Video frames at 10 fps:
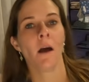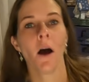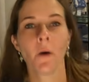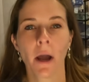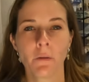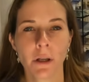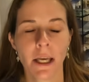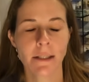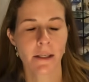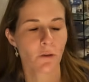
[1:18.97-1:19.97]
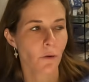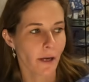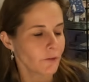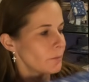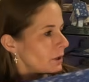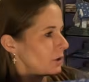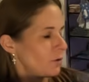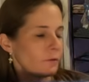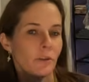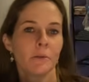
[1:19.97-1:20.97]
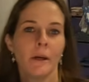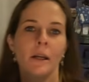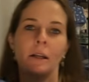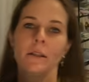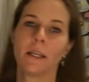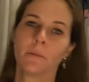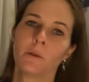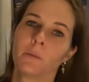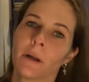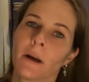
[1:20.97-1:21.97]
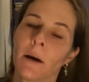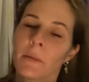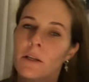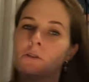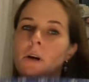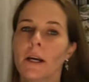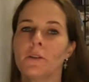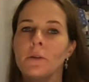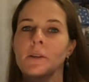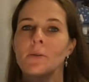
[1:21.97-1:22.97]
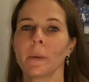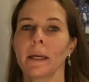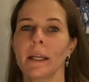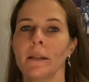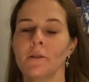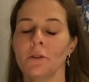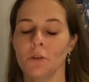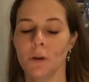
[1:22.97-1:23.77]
Okay, I realize I don't have to bring you over to my cutting table, but I'm gonna try to explain it to you